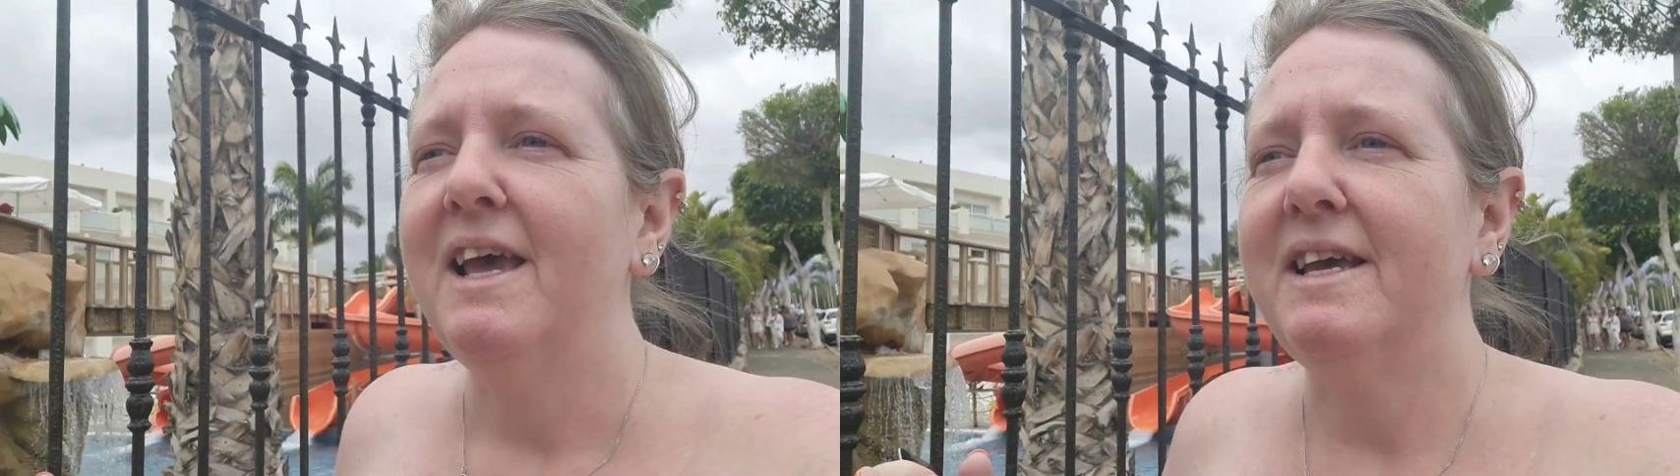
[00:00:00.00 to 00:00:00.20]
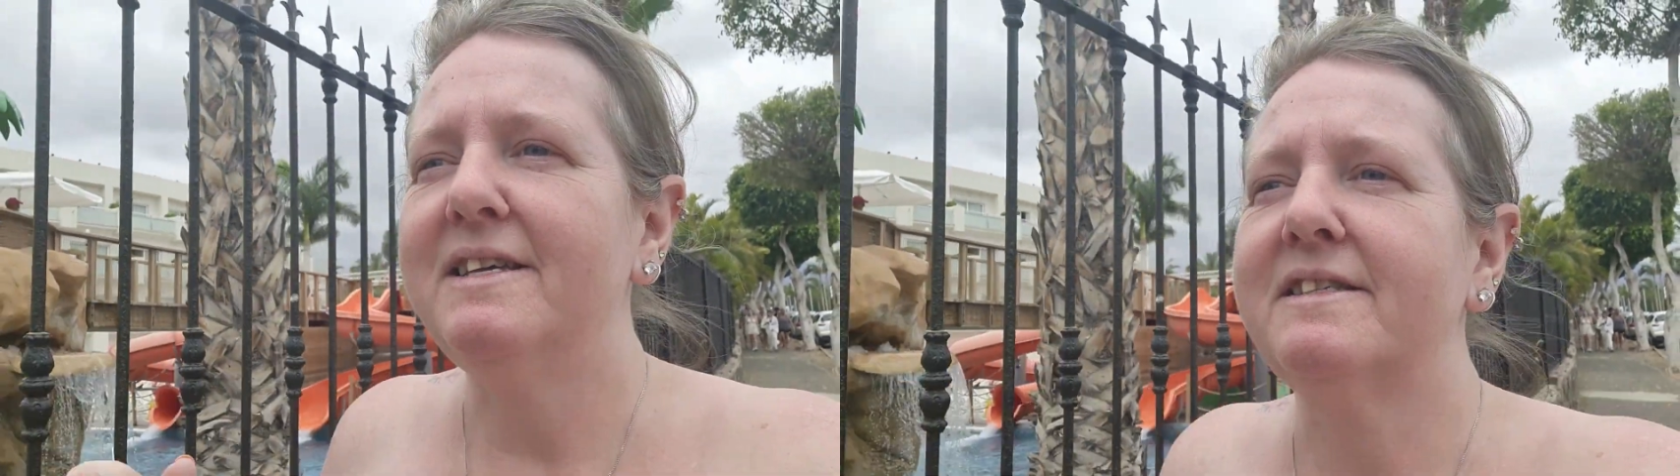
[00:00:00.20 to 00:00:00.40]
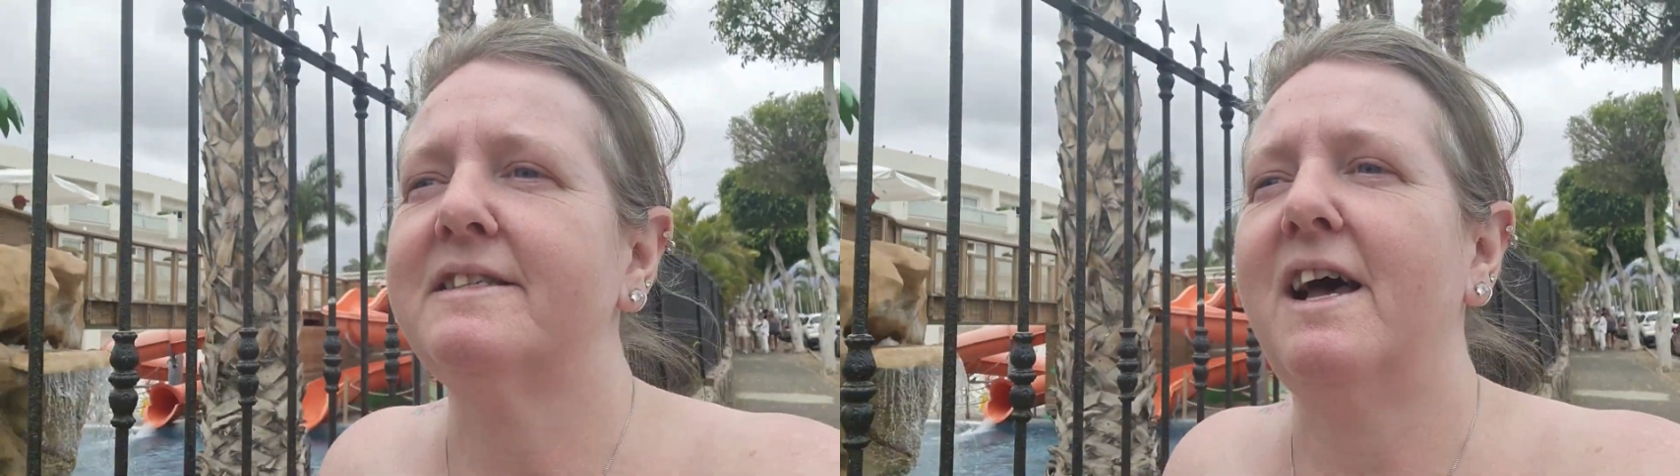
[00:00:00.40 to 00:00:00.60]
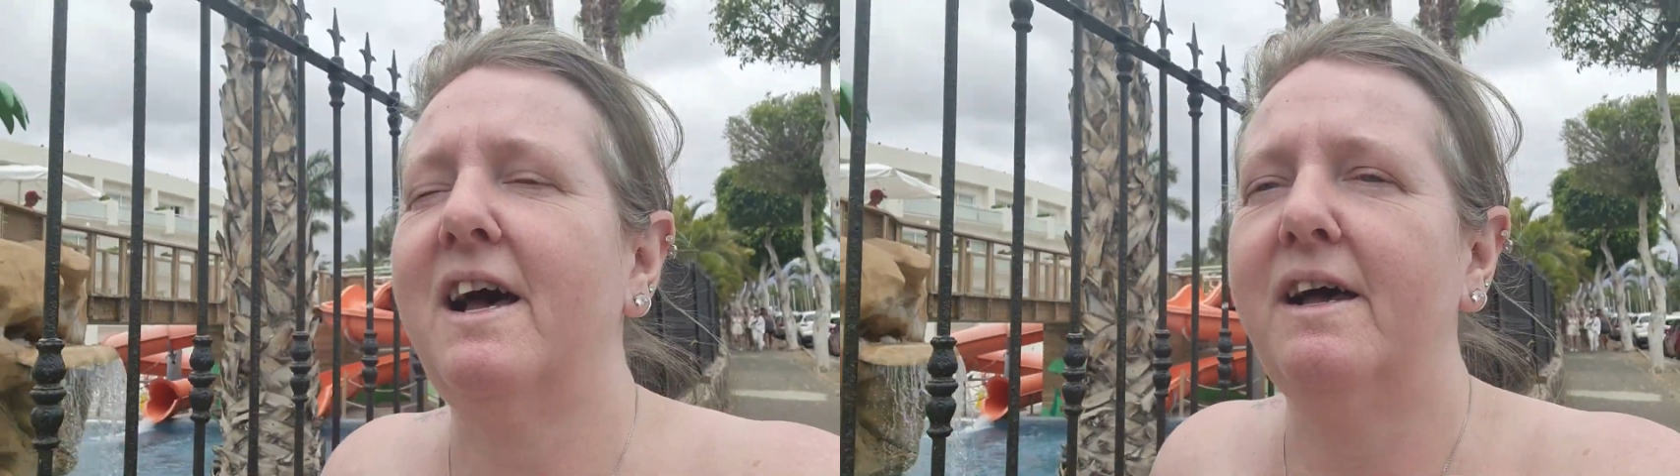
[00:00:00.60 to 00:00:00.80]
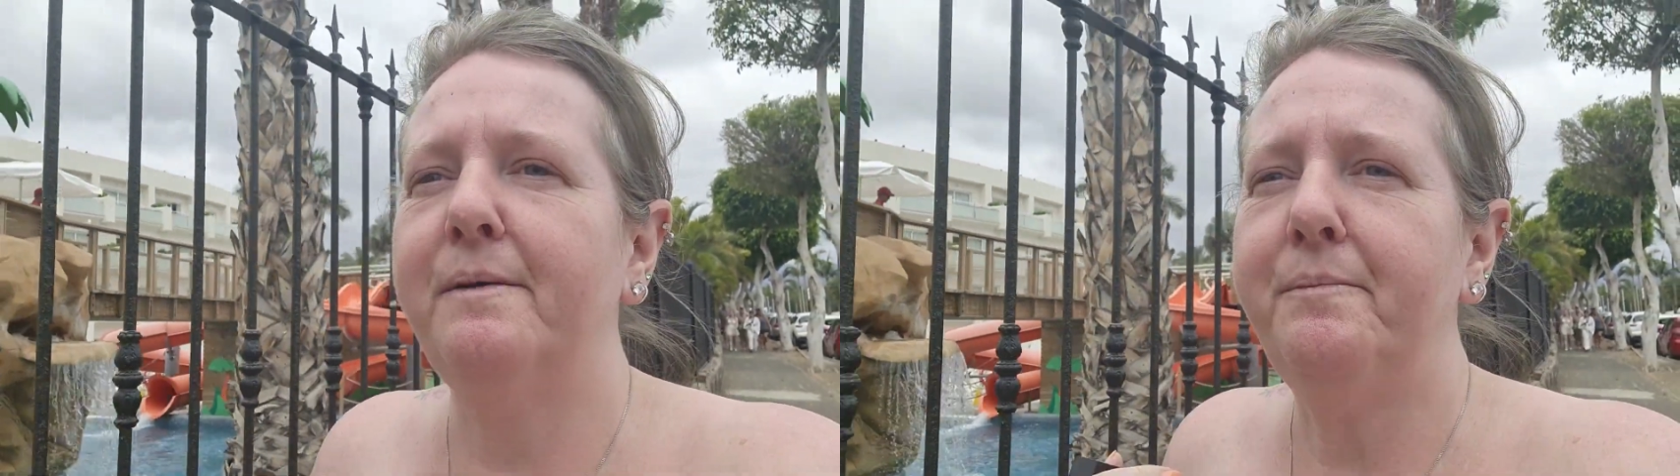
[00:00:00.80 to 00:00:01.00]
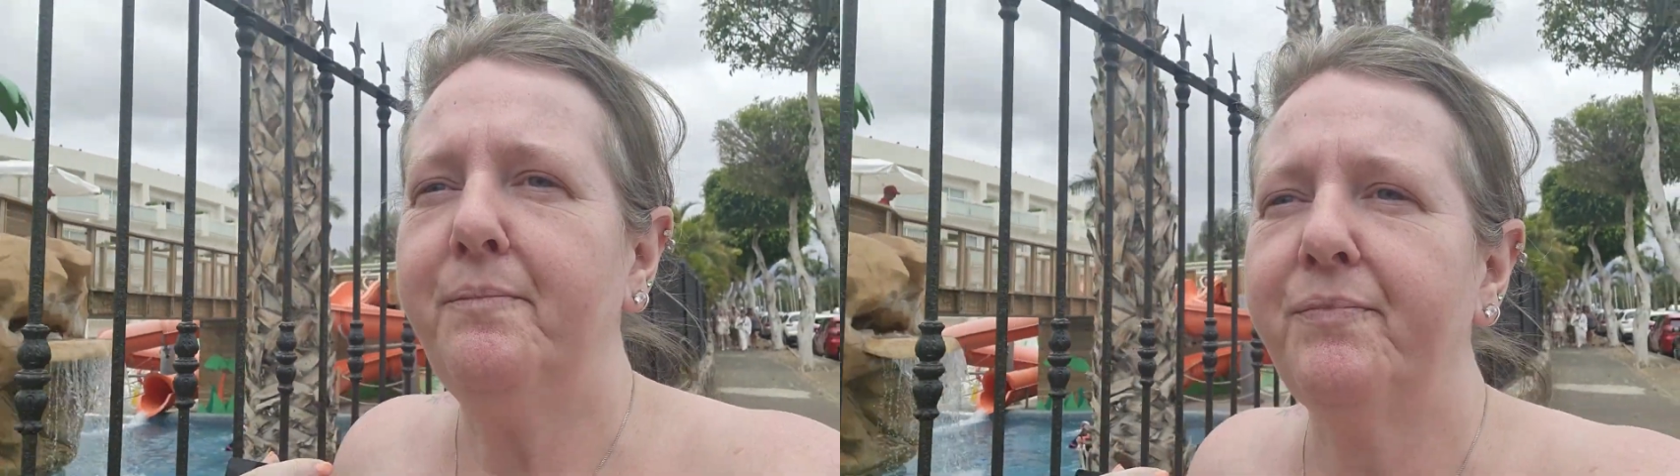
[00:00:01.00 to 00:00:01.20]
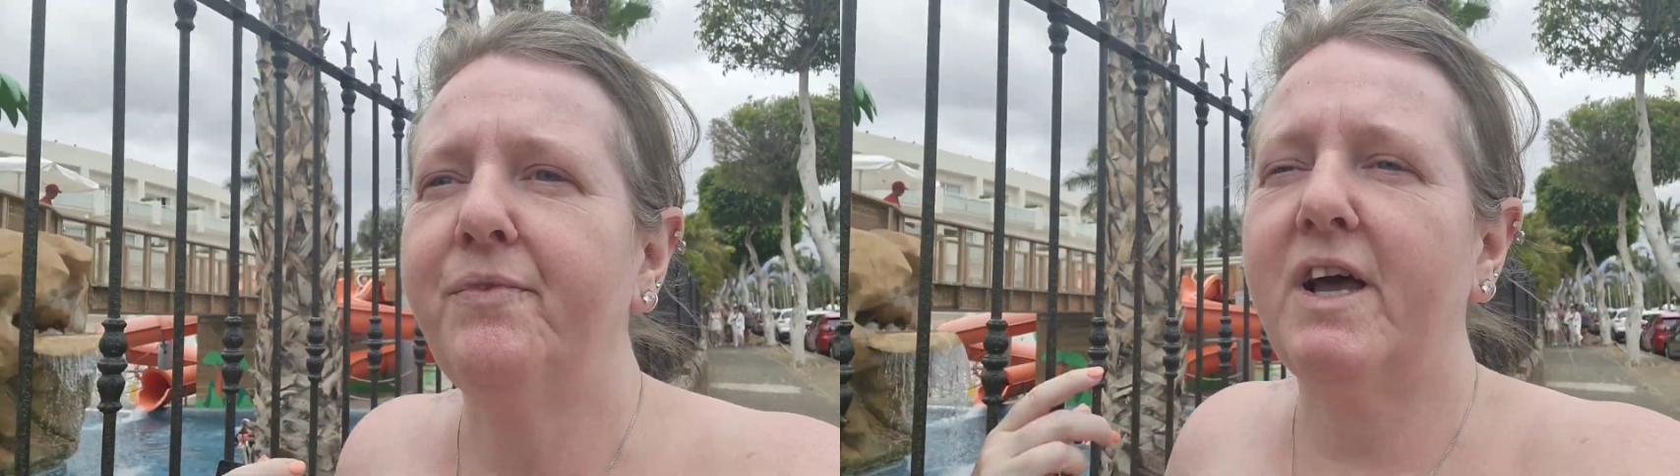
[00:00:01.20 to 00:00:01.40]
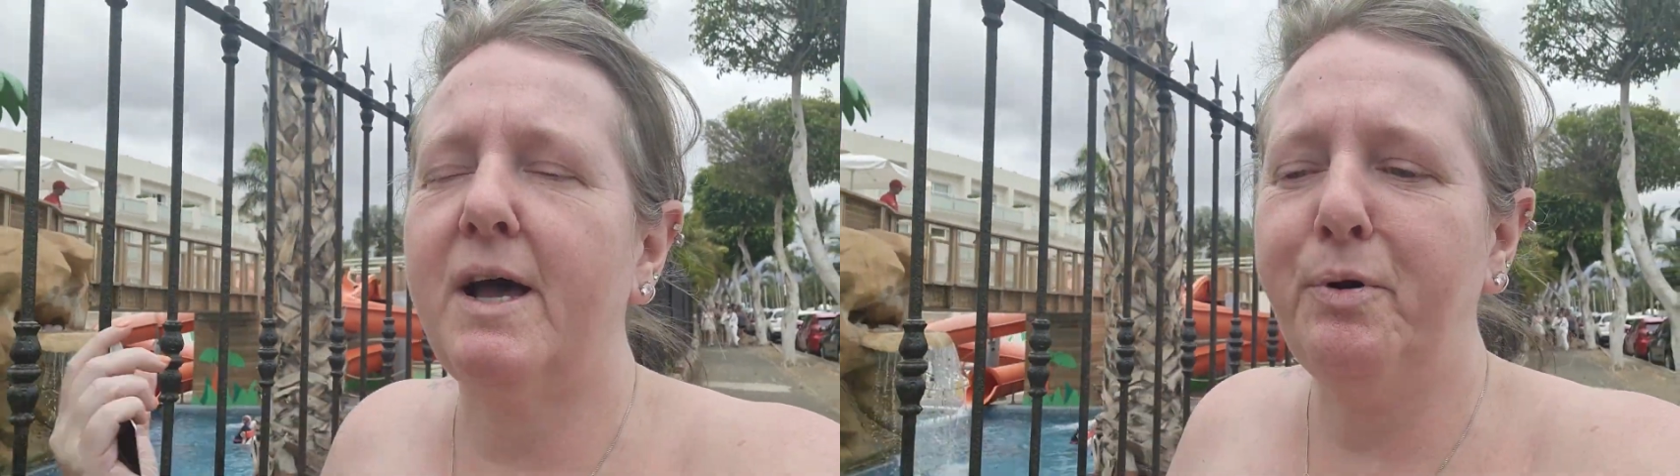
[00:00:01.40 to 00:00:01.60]
is um,
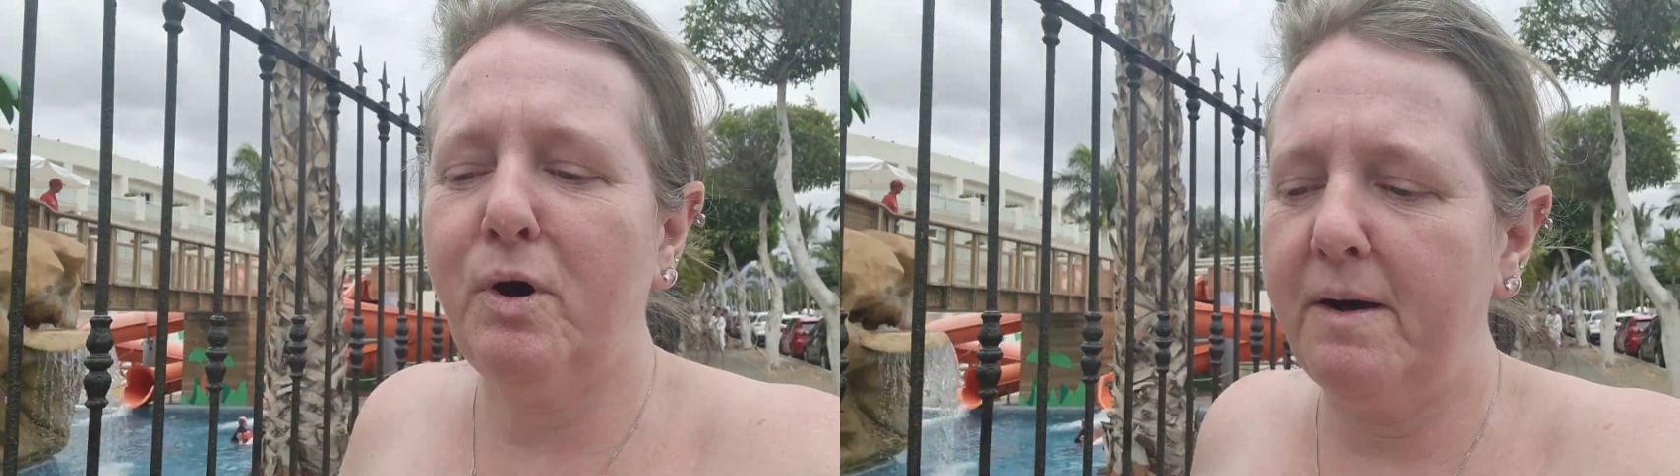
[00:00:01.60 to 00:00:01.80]
that I put